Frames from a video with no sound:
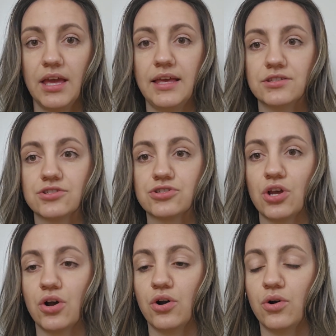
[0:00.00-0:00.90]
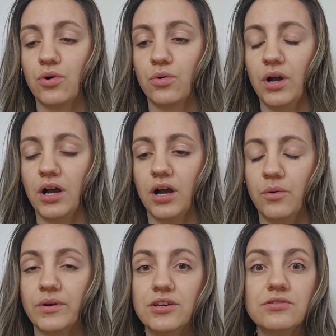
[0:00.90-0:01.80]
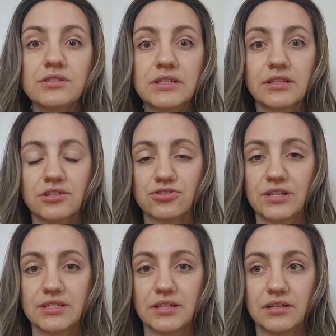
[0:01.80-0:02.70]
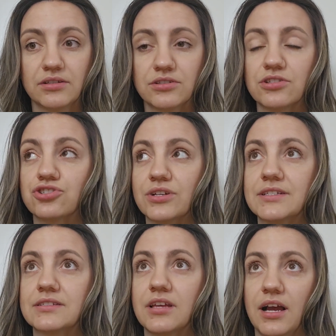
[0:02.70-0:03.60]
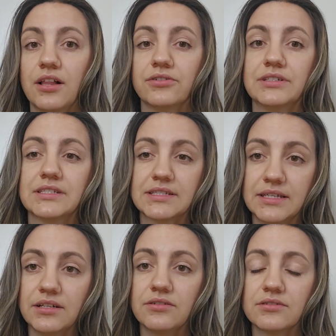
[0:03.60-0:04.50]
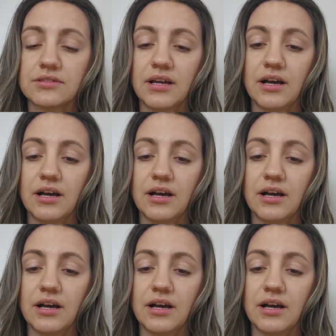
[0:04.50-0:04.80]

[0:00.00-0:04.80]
and so we use the stress tolerance skills